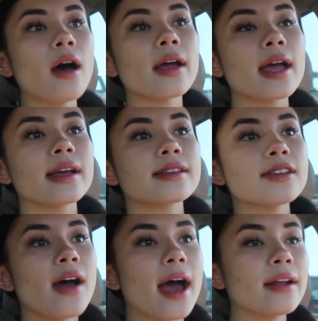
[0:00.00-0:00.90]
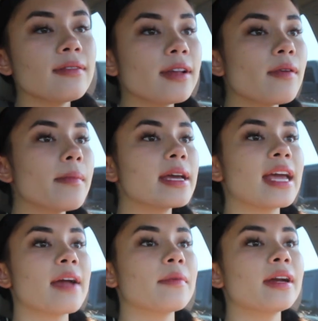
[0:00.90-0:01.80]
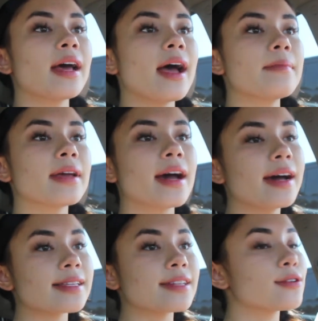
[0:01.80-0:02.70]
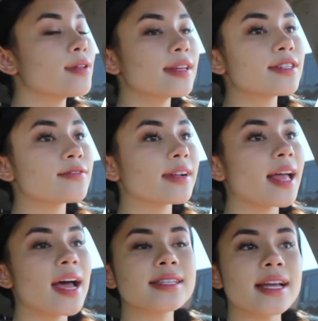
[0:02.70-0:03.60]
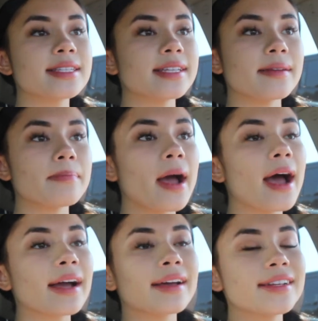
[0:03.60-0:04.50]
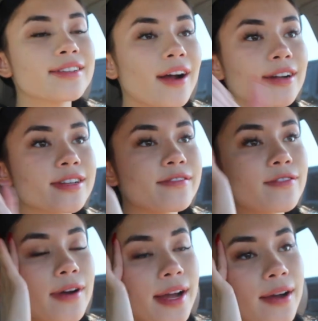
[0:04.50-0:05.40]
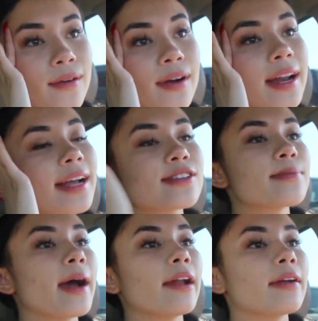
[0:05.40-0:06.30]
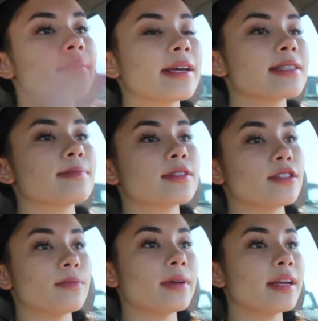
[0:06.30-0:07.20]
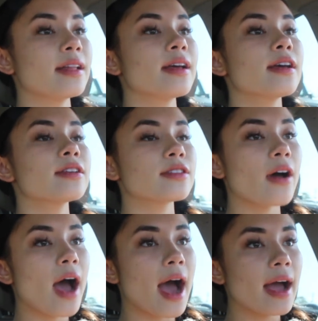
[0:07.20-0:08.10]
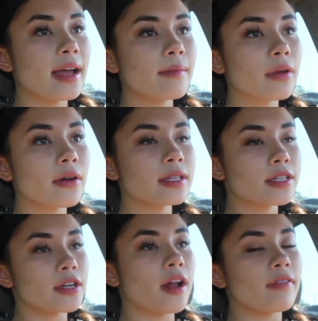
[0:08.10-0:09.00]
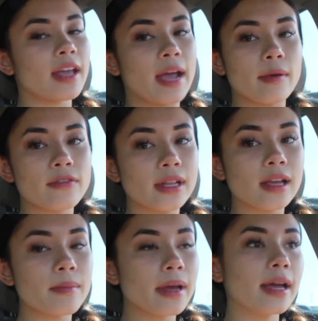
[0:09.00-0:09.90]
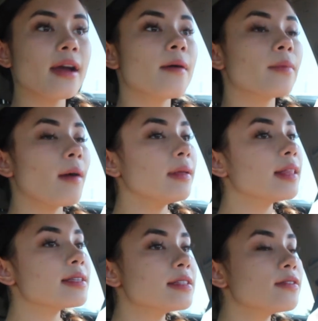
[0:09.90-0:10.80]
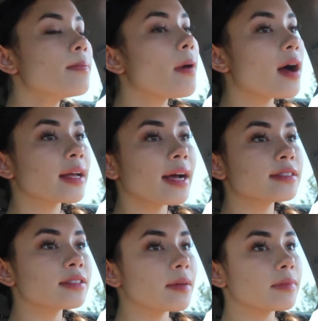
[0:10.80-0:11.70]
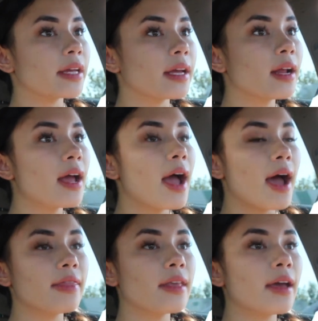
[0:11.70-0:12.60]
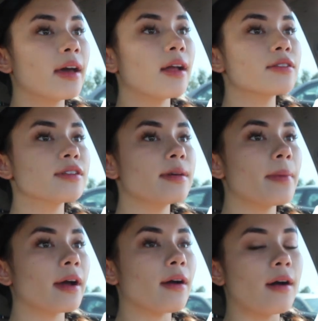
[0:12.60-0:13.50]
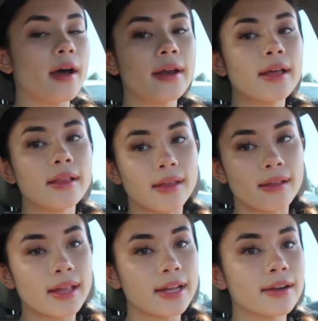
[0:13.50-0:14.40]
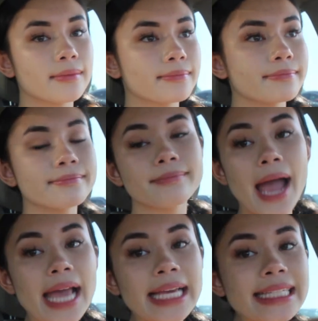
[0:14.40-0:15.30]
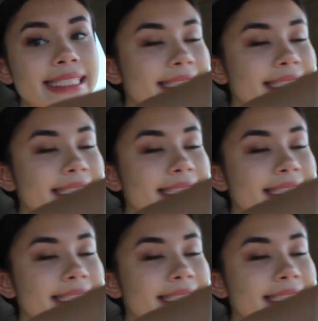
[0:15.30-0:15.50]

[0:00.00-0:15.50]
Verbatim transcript: Okay, so I don't really want my camera to die because I totally just realized I didn't pack a charger for it or an extra battery because I'm stupid. So I am going to turn off the camera for a little bit, probably listen to a podcast or something, and then I'll turn it back on a little later. Bye.